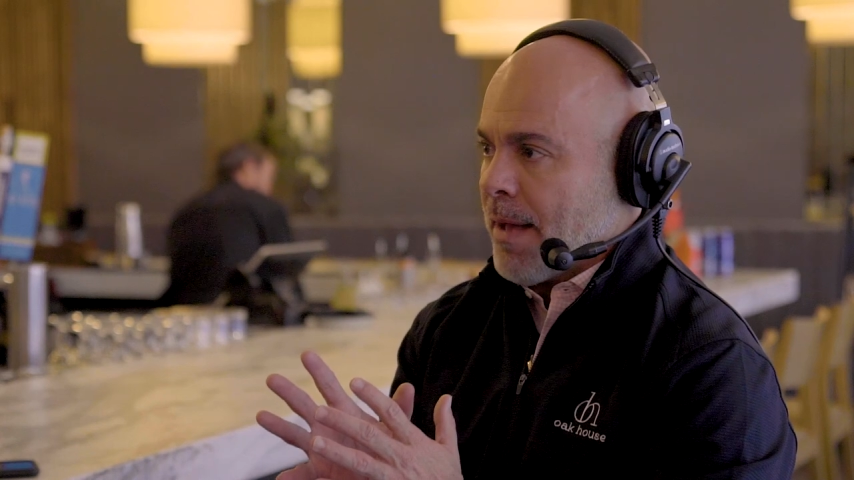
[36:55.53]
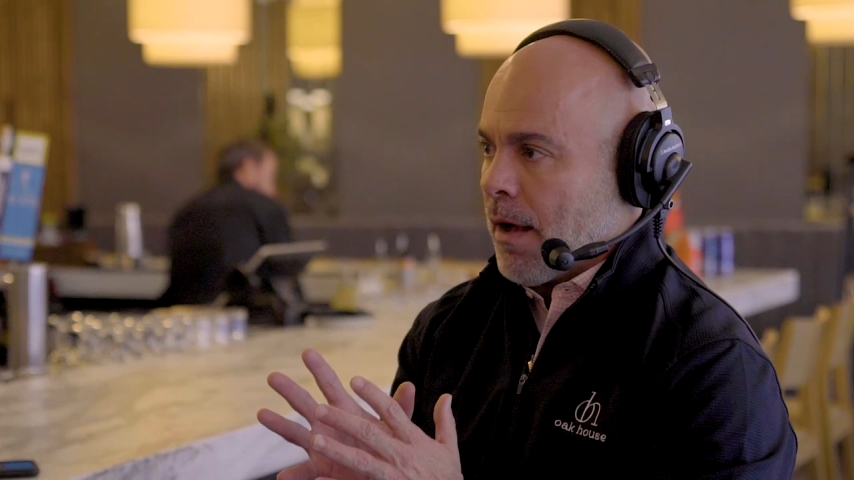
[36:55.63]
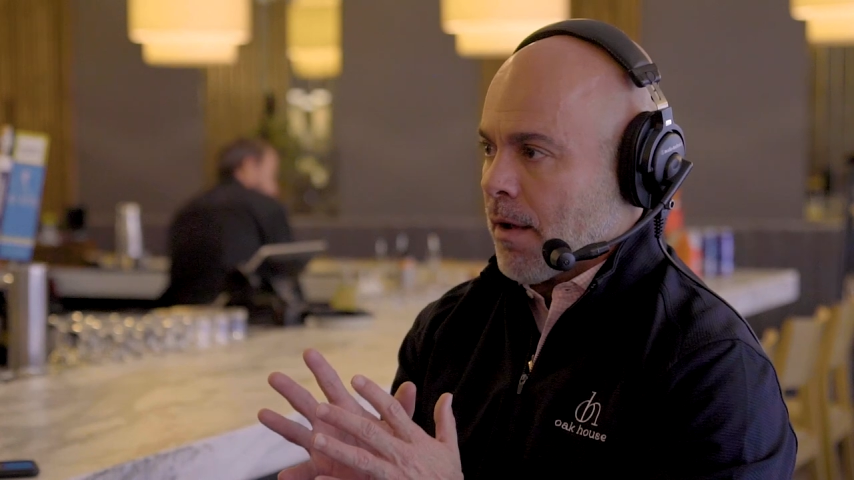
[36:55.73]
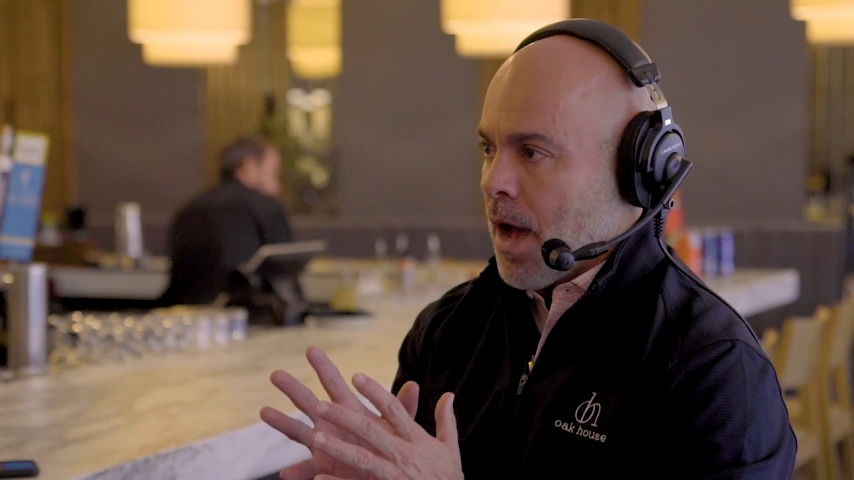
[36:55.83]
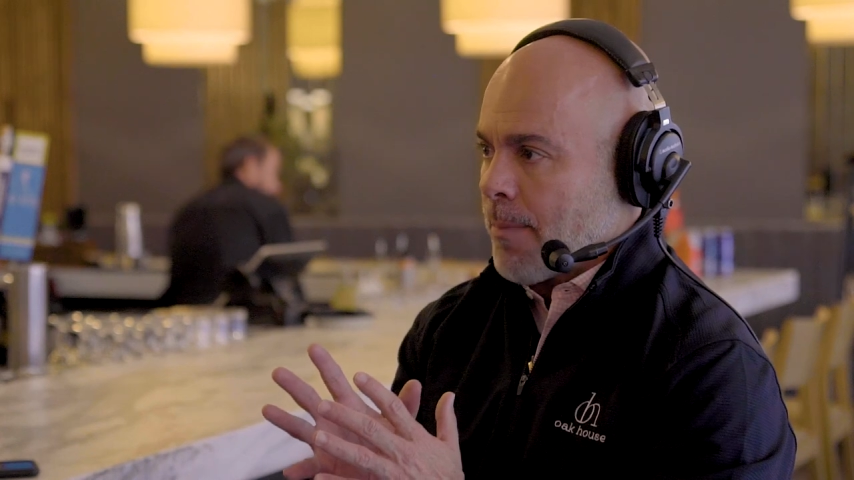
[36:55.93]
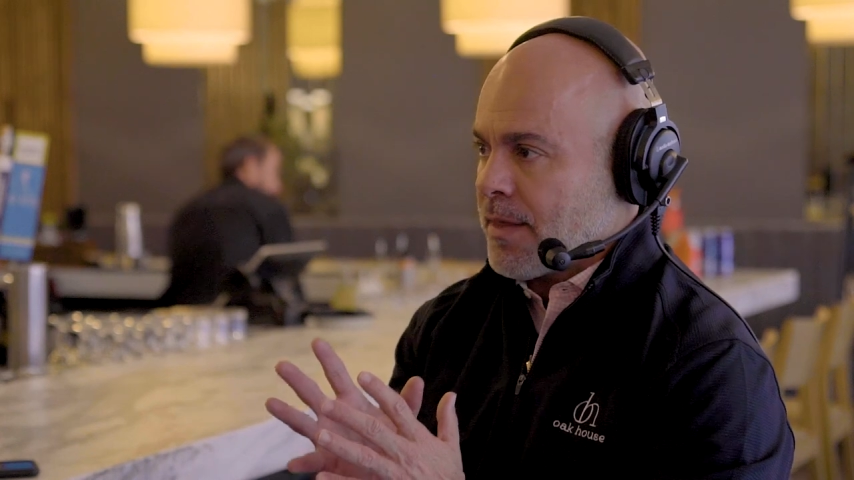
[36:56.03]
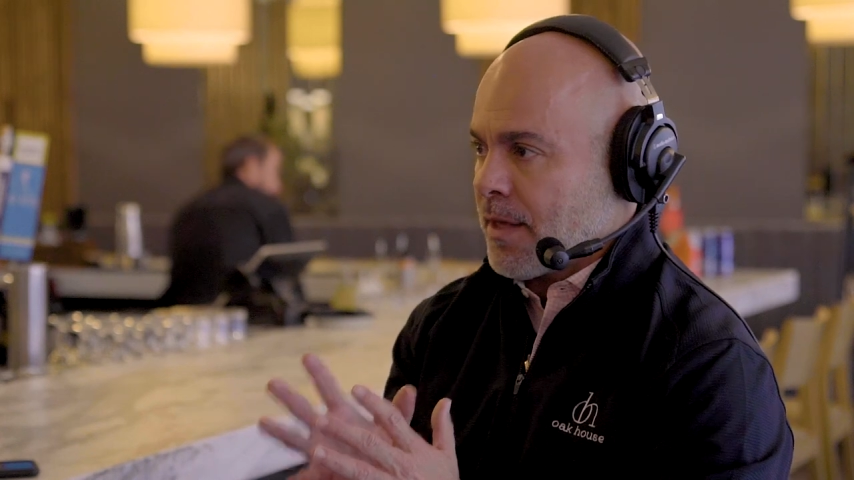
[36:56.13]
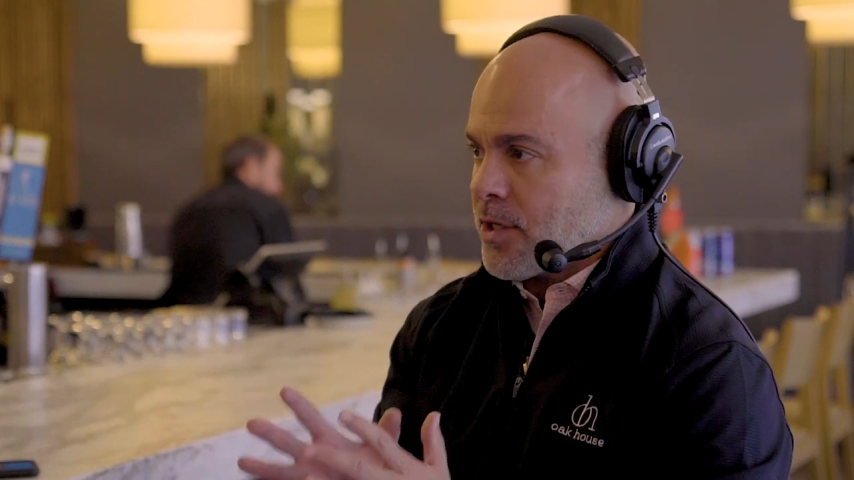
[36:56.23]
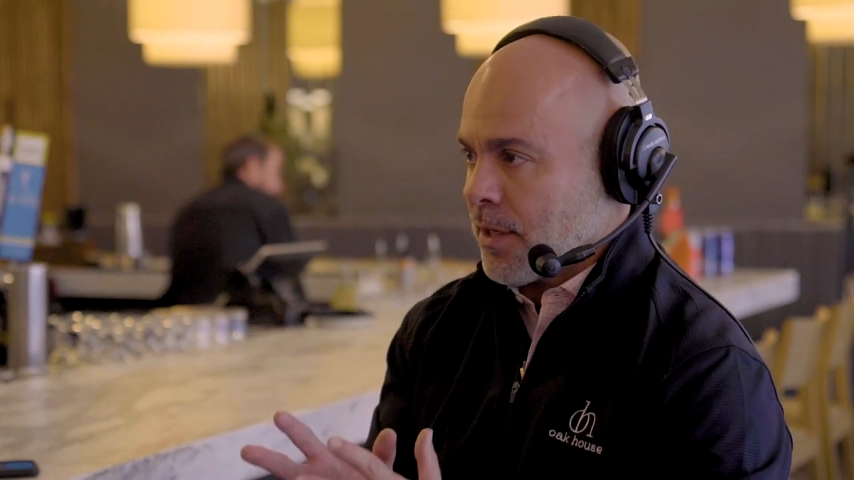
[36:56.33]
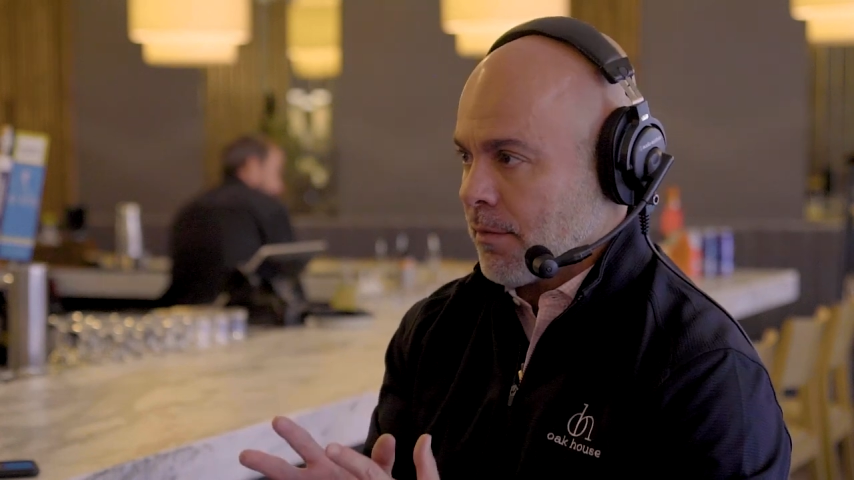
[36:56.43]
about
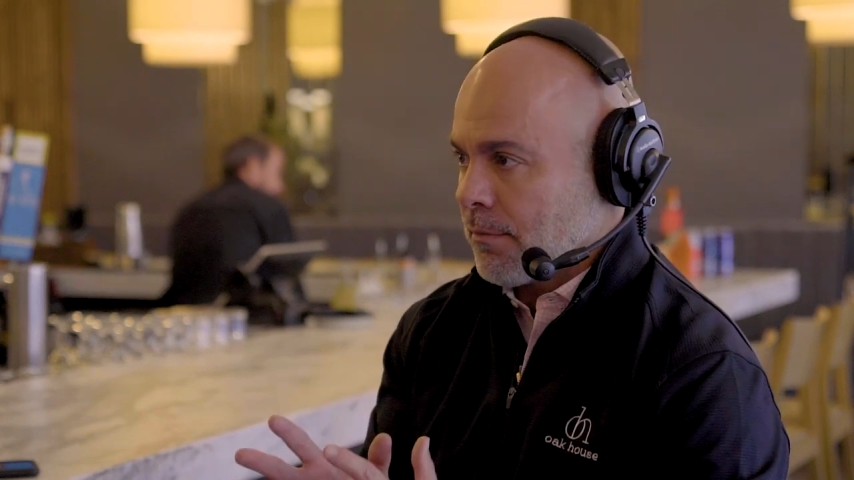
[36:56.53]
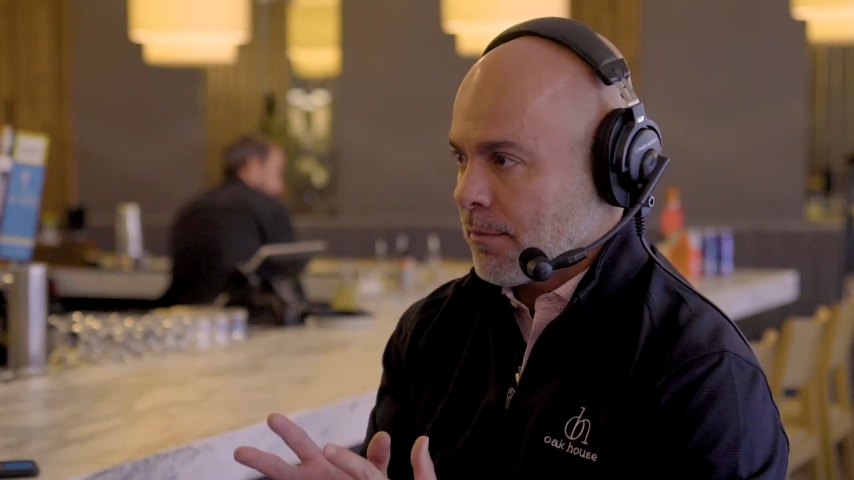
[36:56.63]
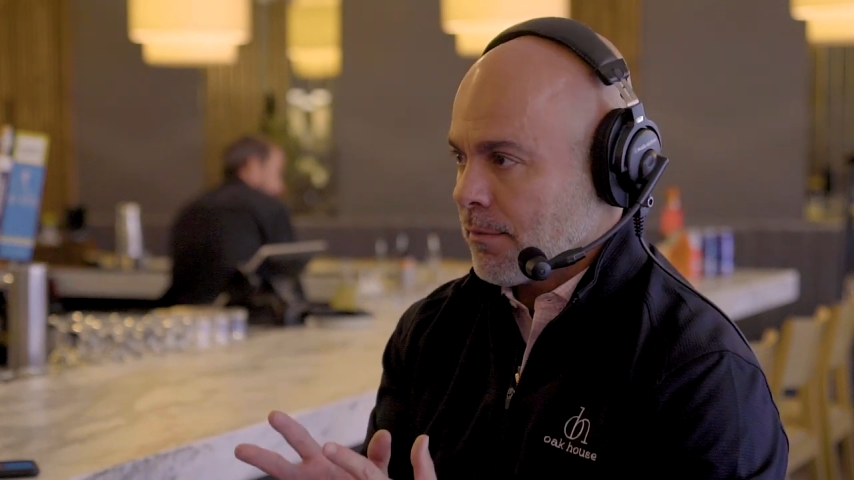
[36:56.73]
competition